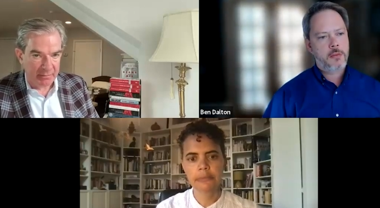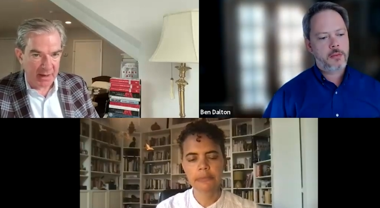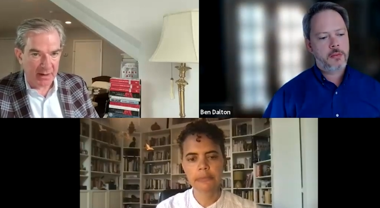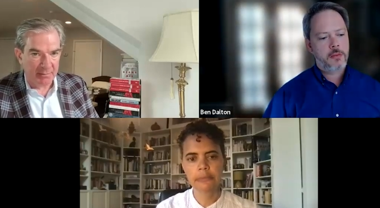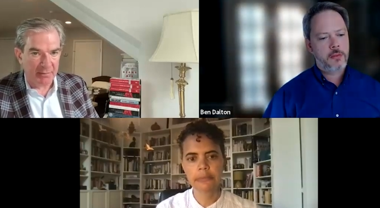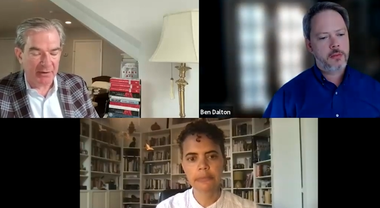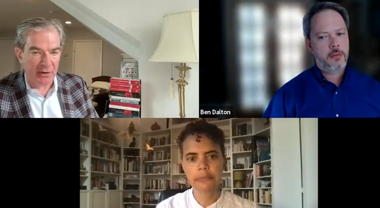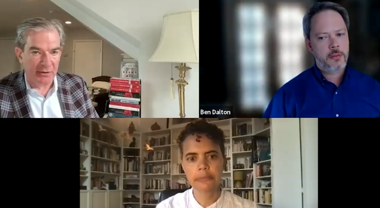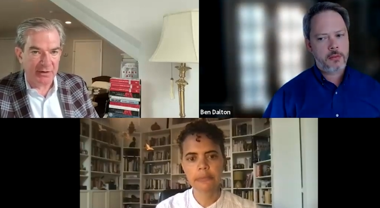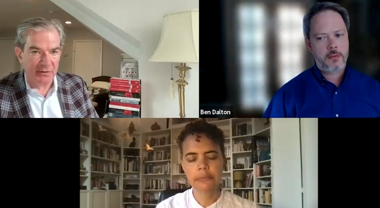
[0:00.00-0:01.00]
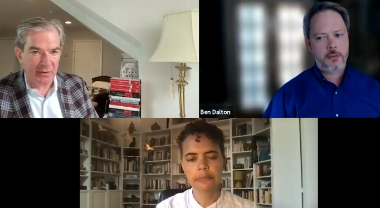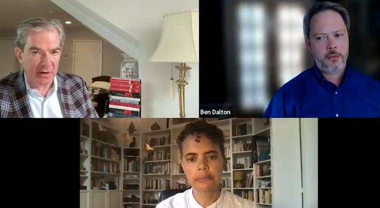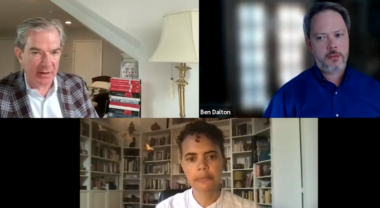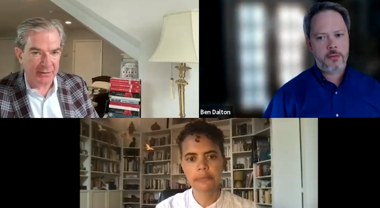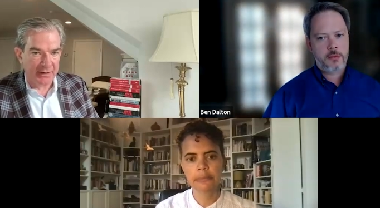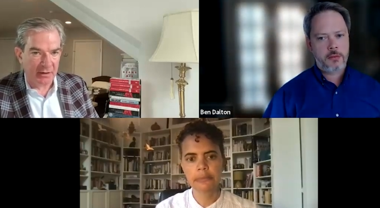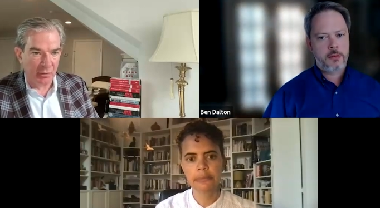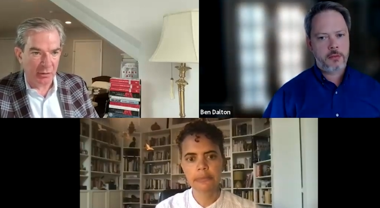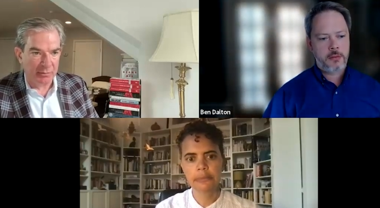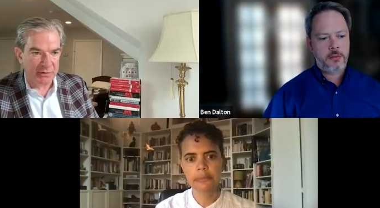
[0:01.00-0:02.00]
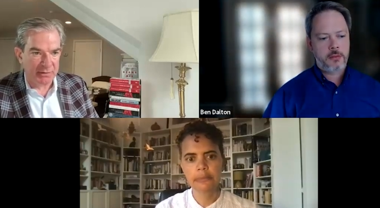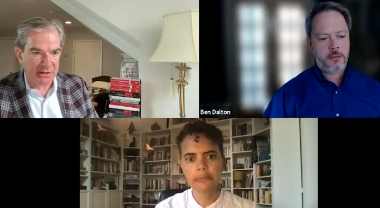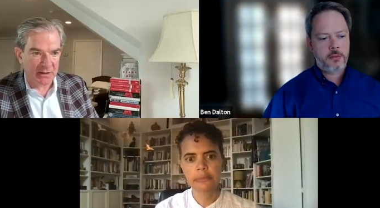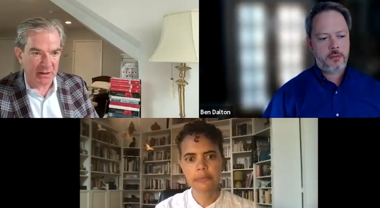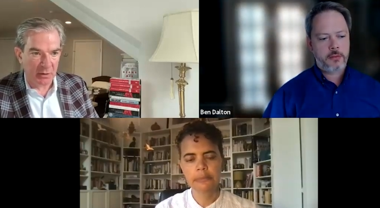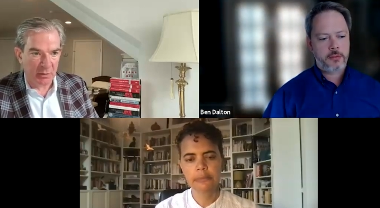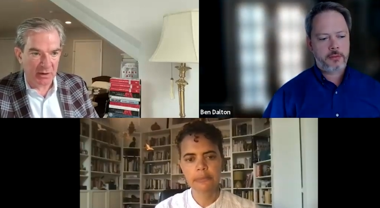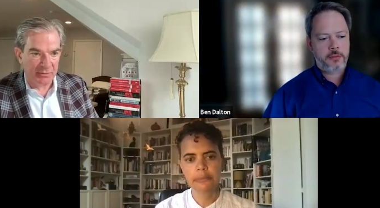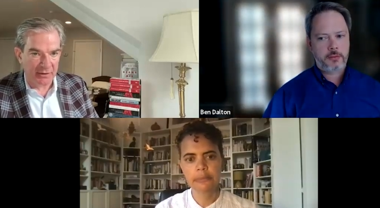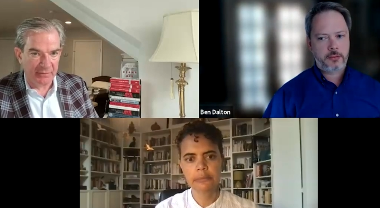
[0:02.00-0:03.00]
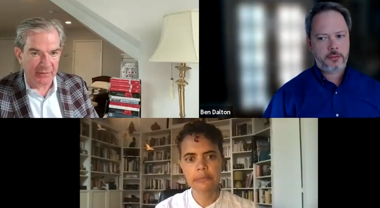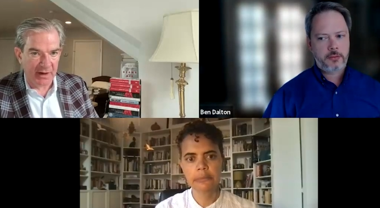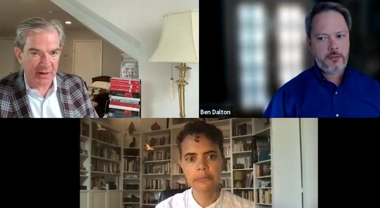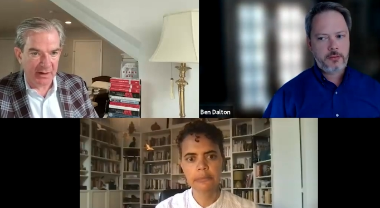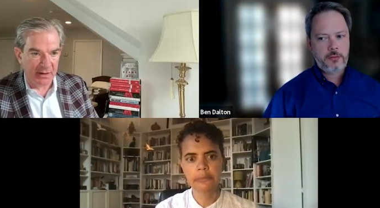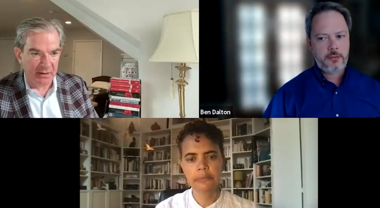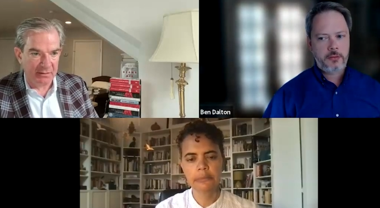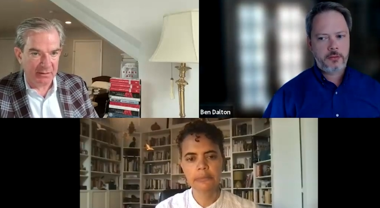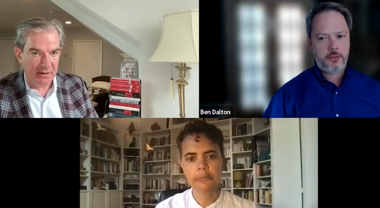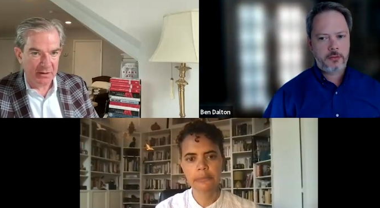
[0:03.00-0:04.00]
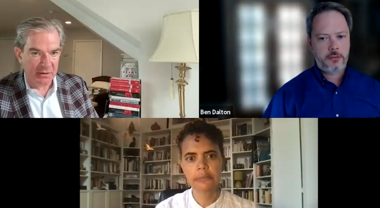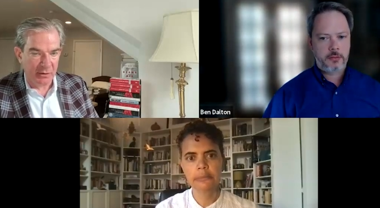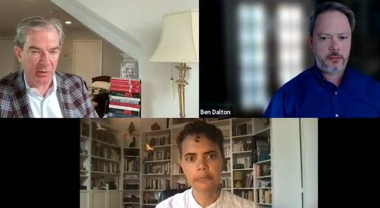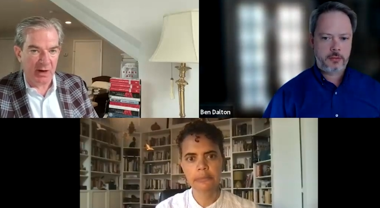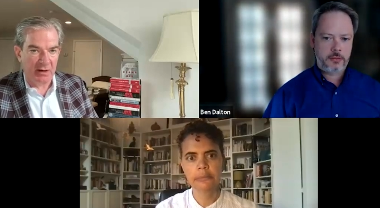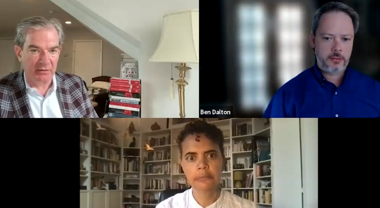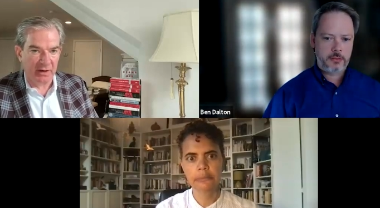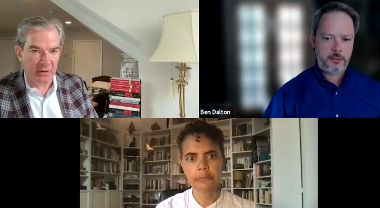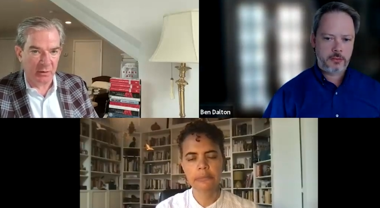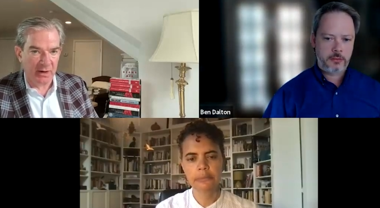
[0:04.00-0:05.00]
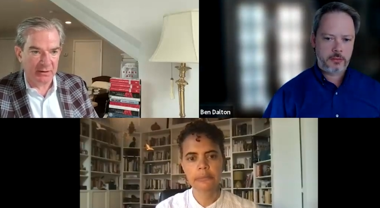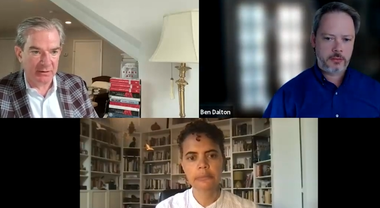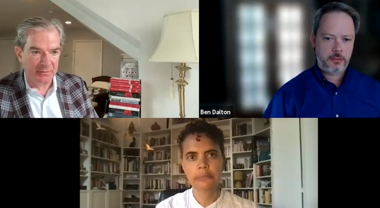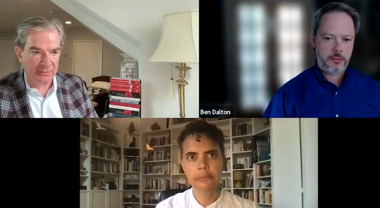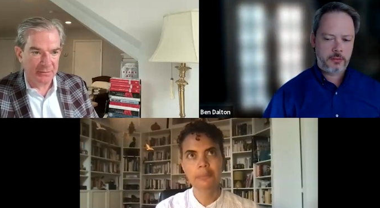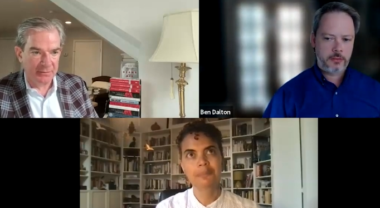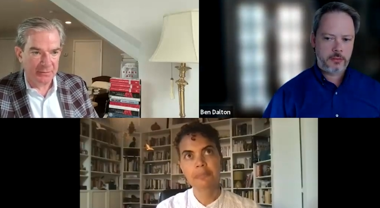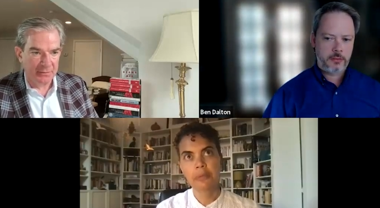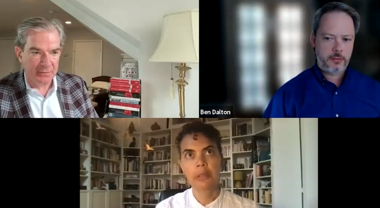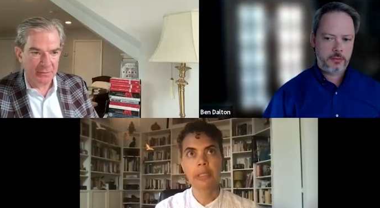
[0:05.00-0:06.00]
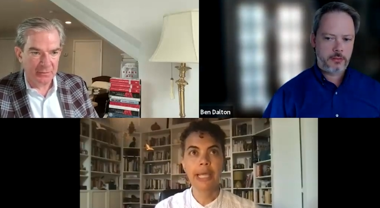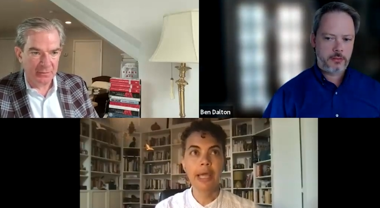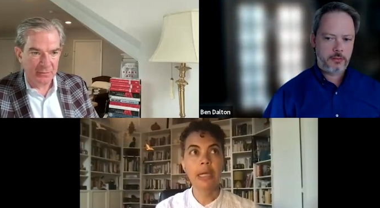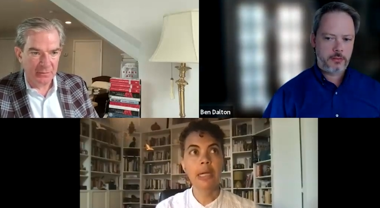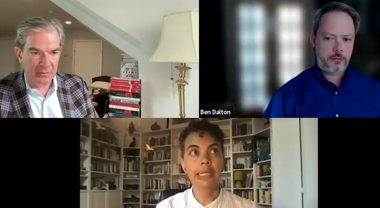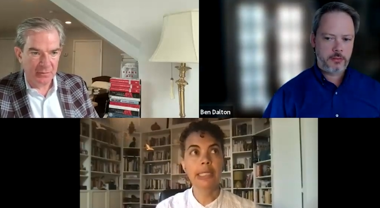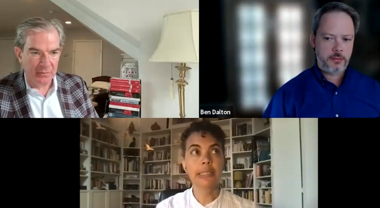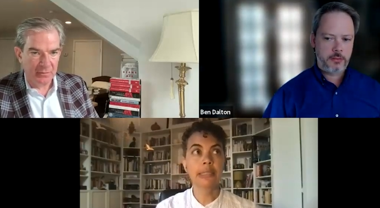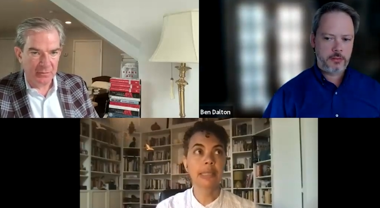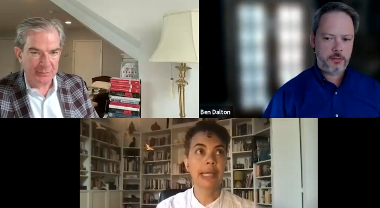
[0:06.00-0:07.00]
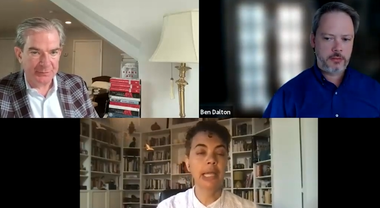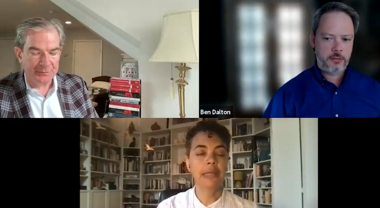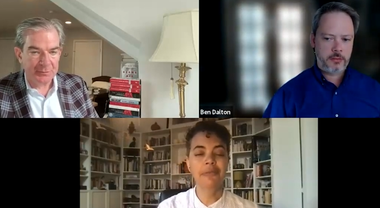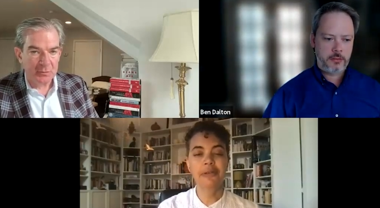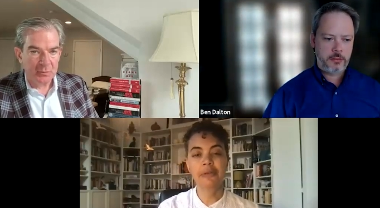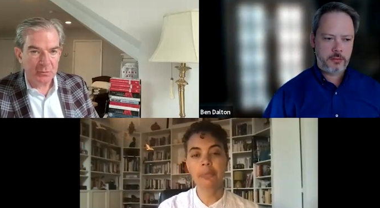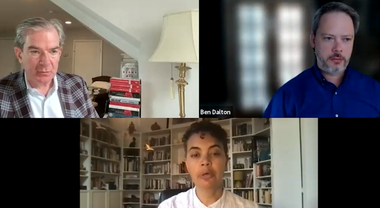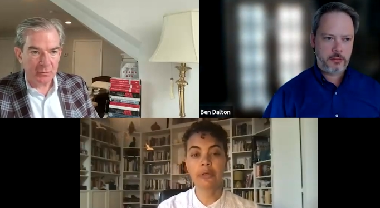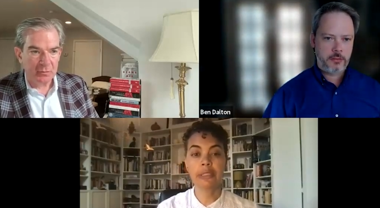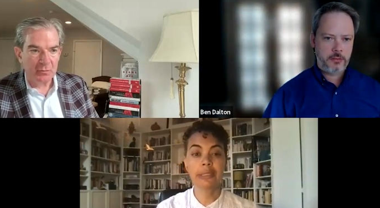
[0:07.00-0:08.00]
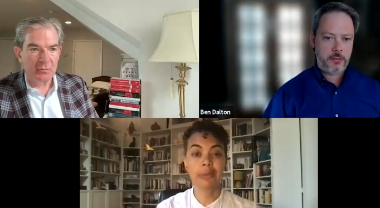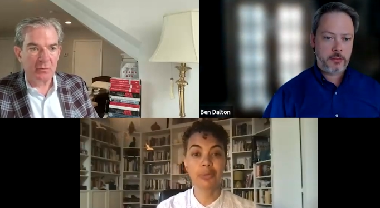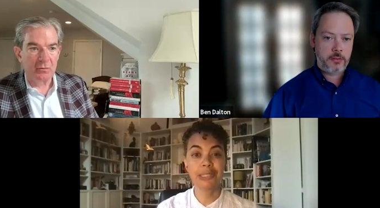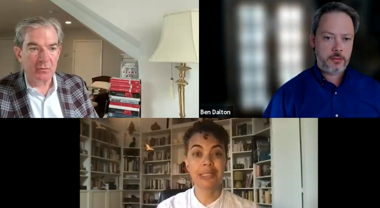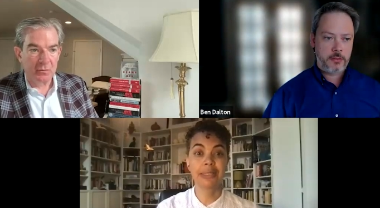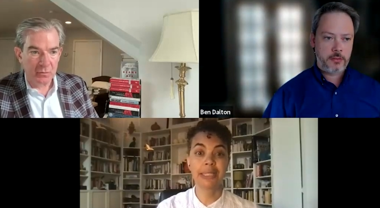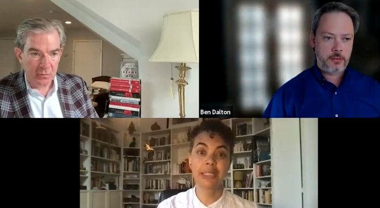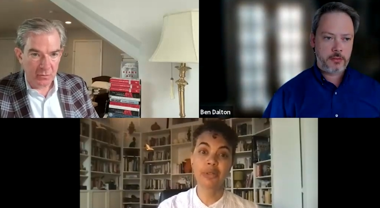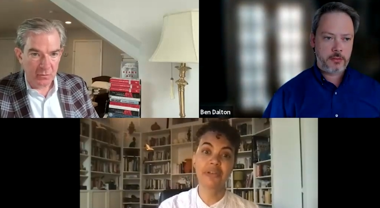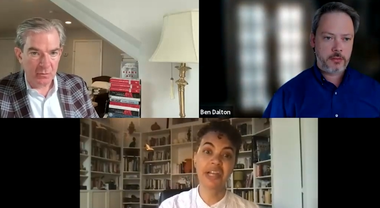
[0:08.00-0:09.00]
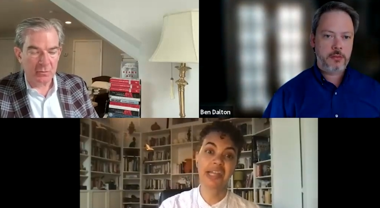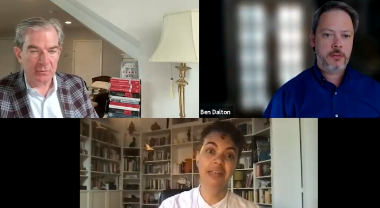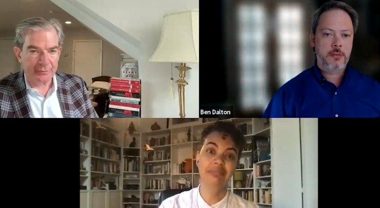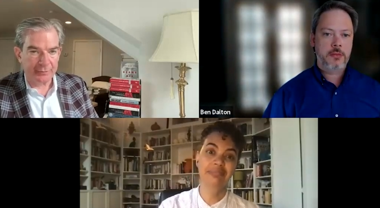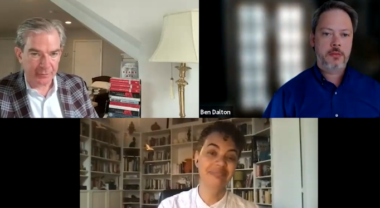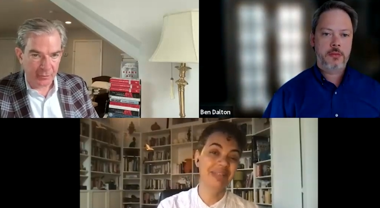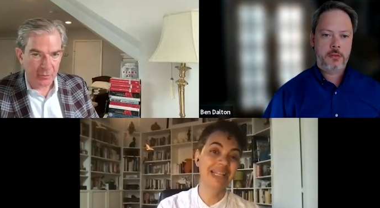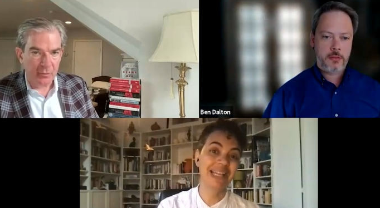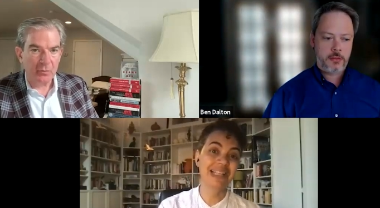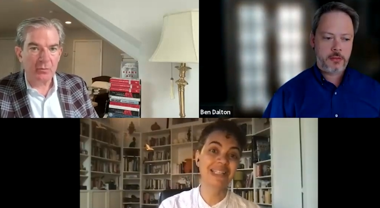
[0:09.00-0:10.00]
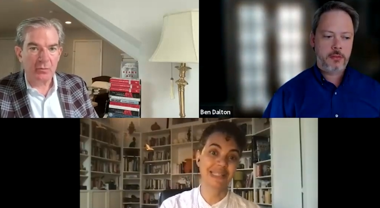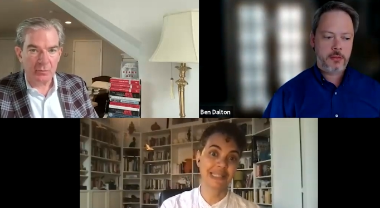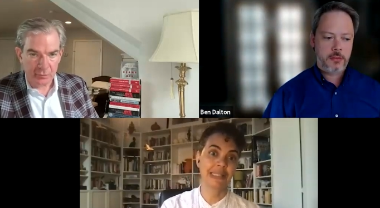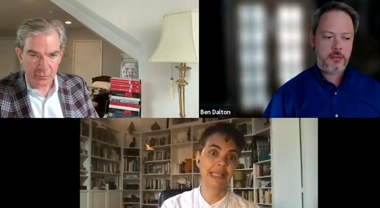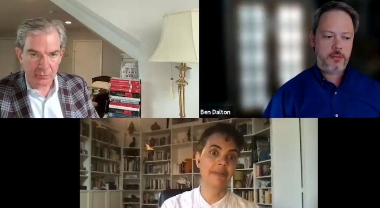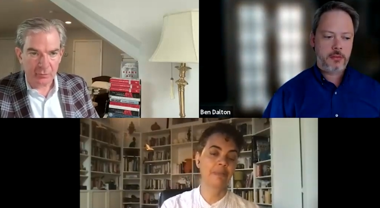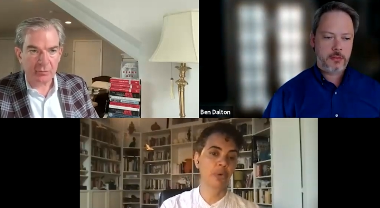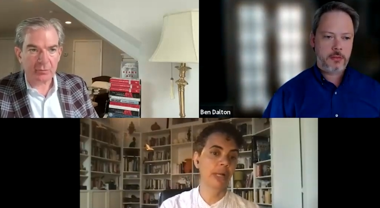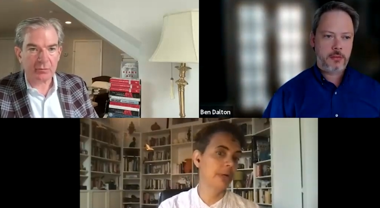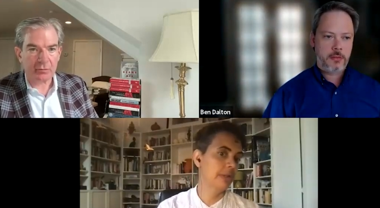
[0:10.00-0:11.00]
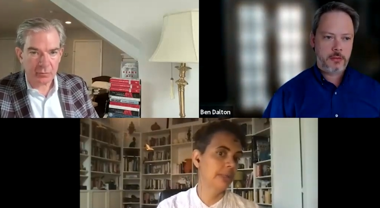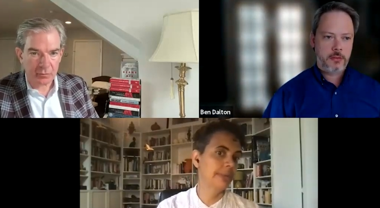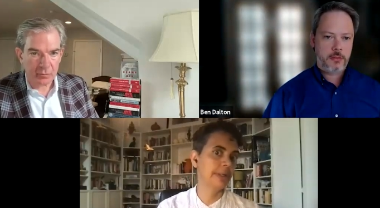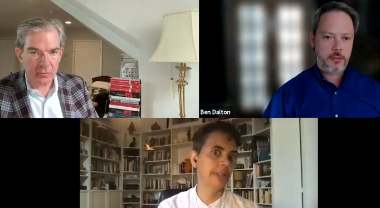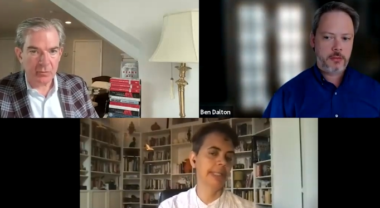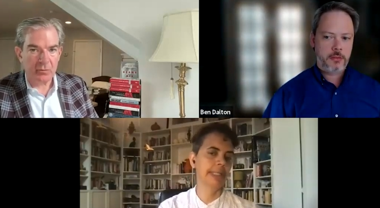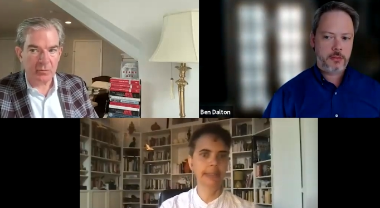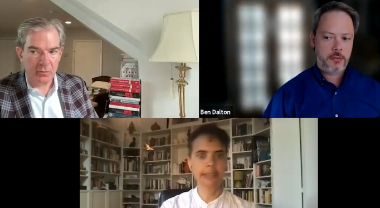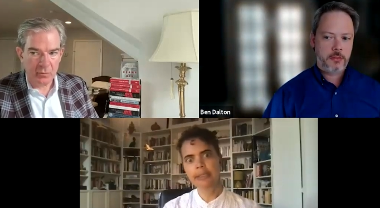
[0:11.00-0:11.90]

Speaker 1: made up of a lot of different ethnic groups, particularly the ones that are fighting in Ukraine. Is that correct?
Speaker 2: yeah, I guess I kind of think of it more as linguistically unified, I guess, is kind of more how I think about it. Like